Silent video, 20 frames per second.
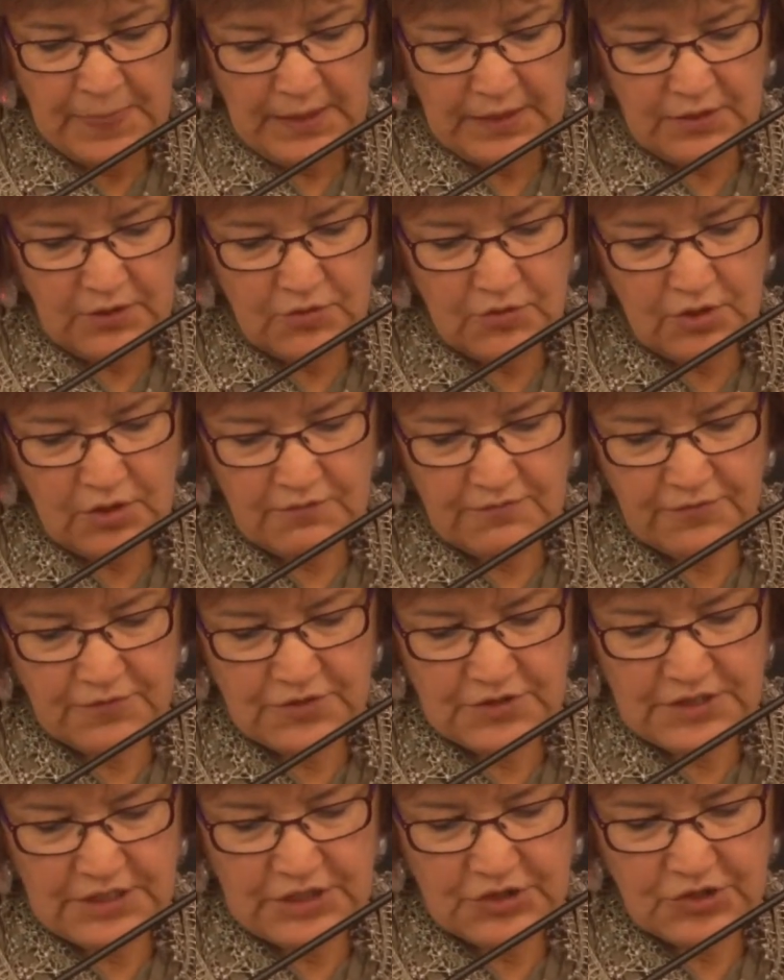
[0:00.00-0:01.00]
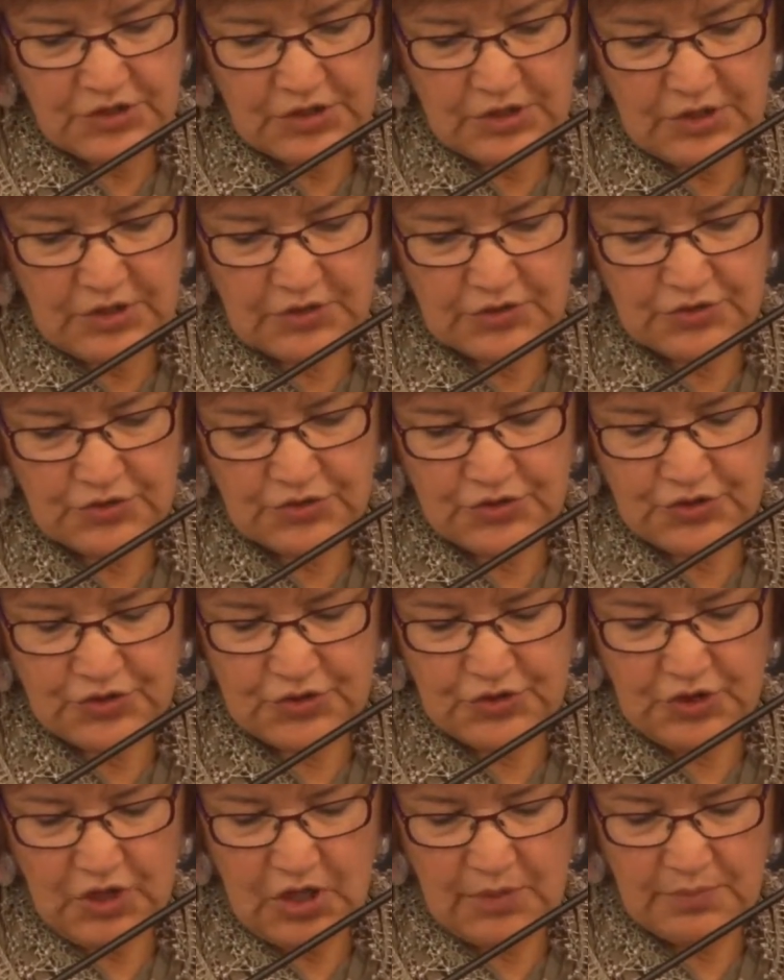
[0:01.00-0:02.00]
Yukon First Nation culture
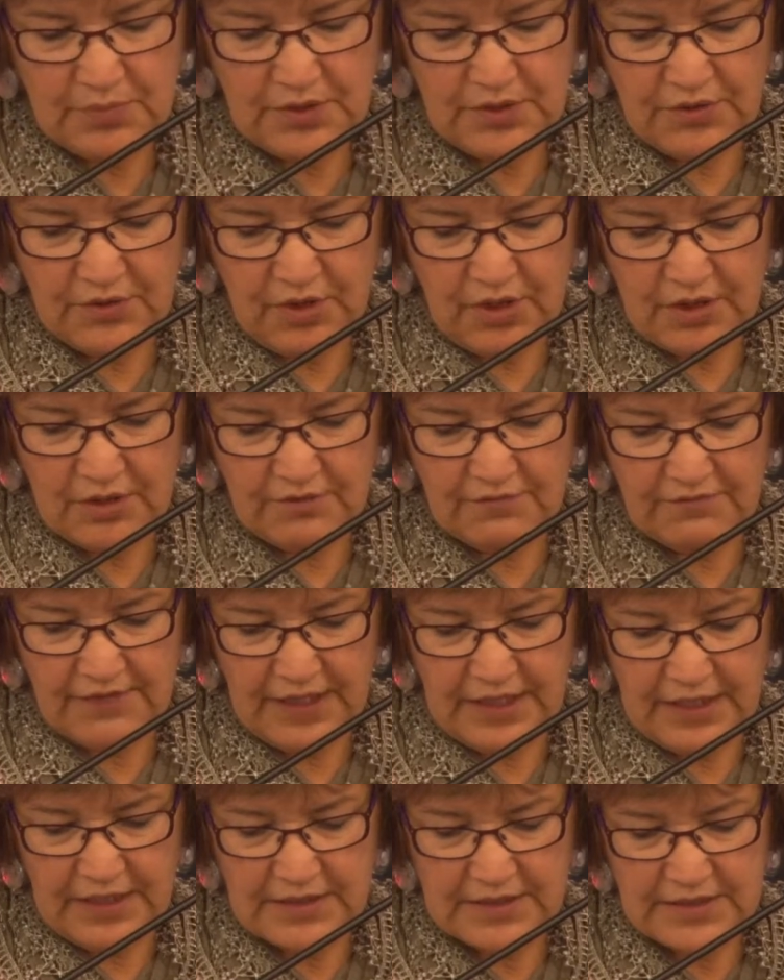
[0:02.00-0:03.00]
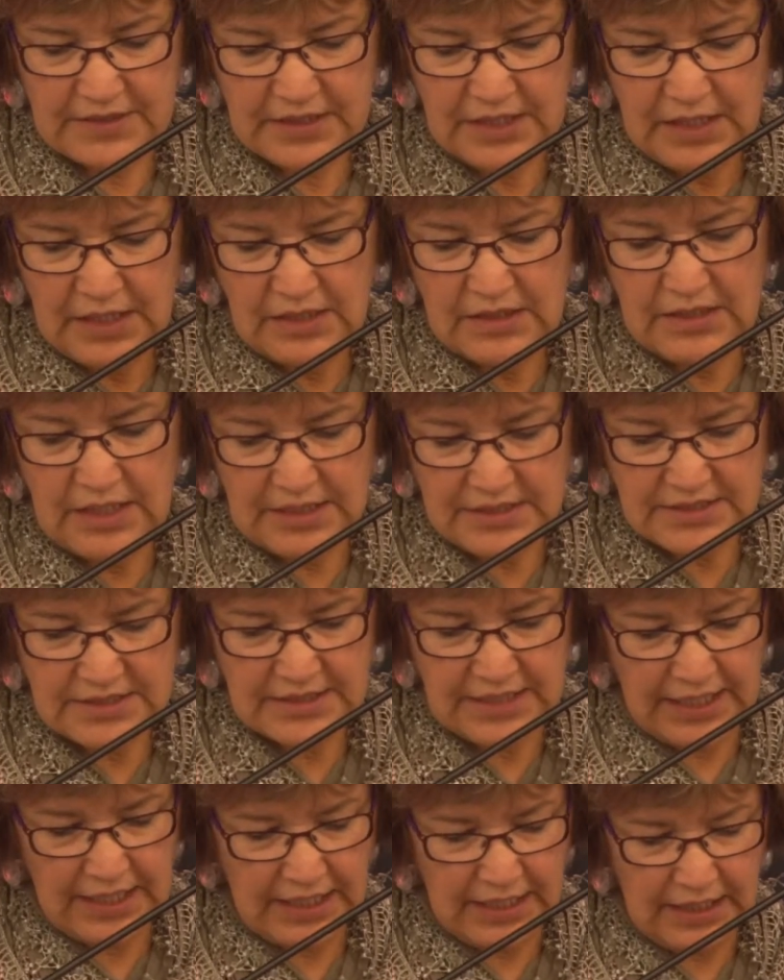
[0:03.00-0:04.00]
should not be thought of as nice
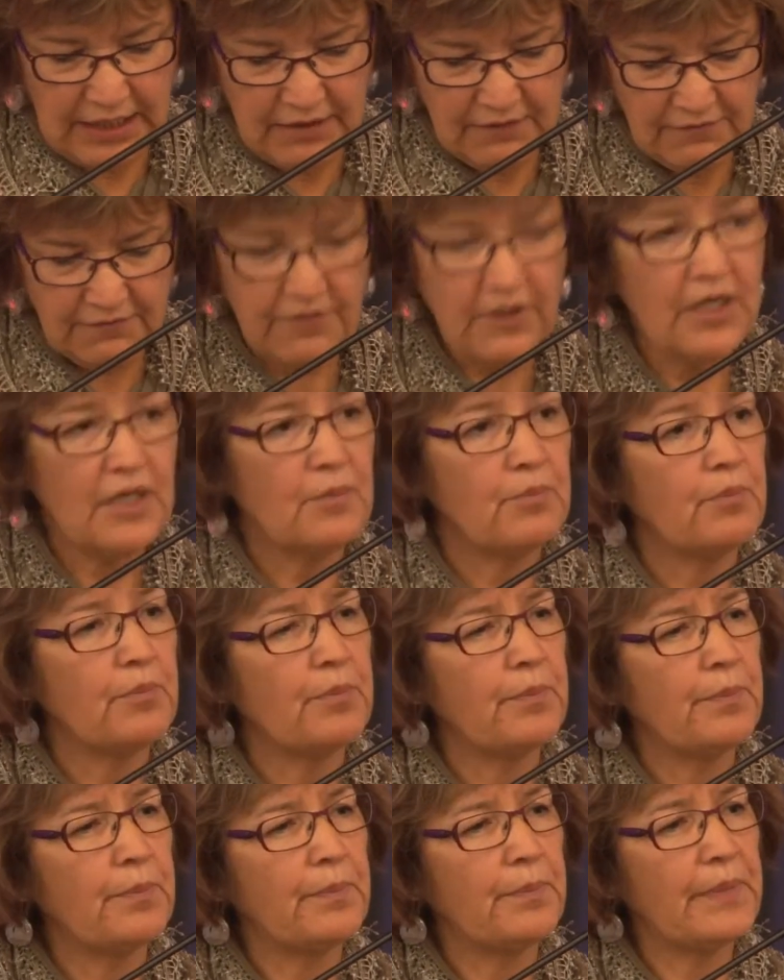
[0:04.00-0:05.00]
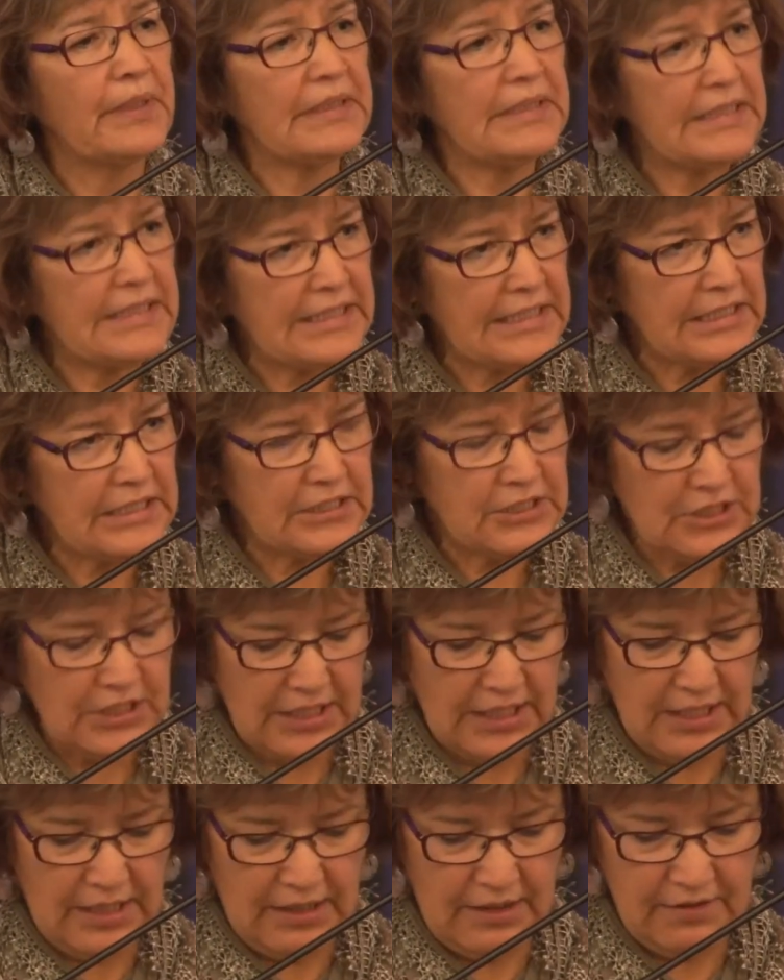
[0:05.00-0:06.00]
to have, but need to
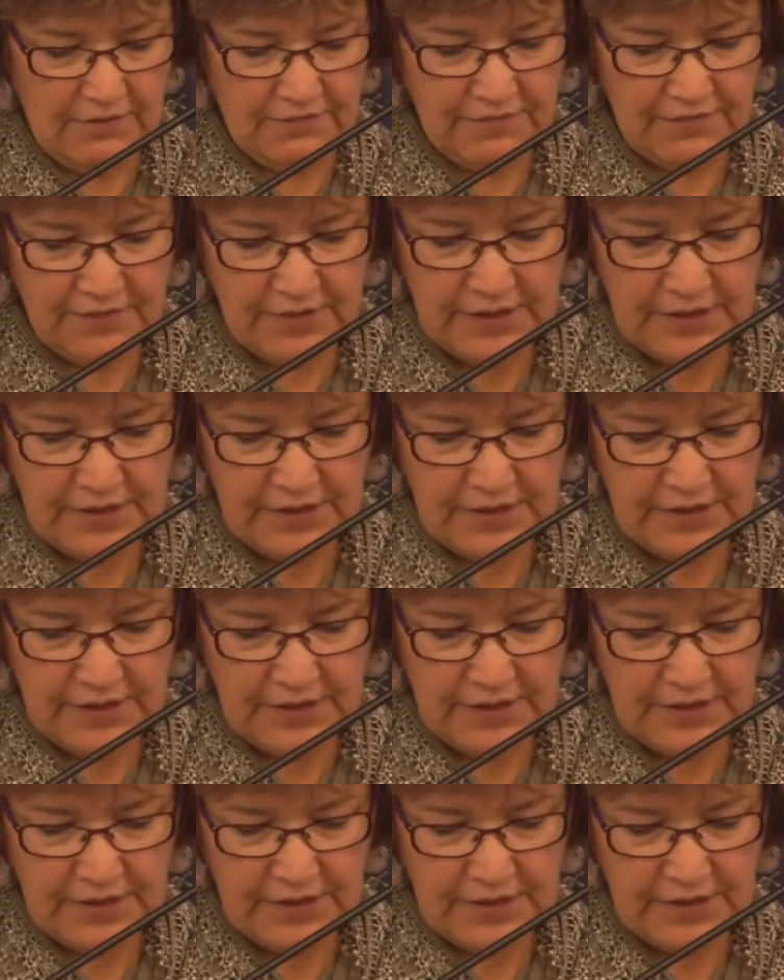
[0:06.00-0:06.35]
have.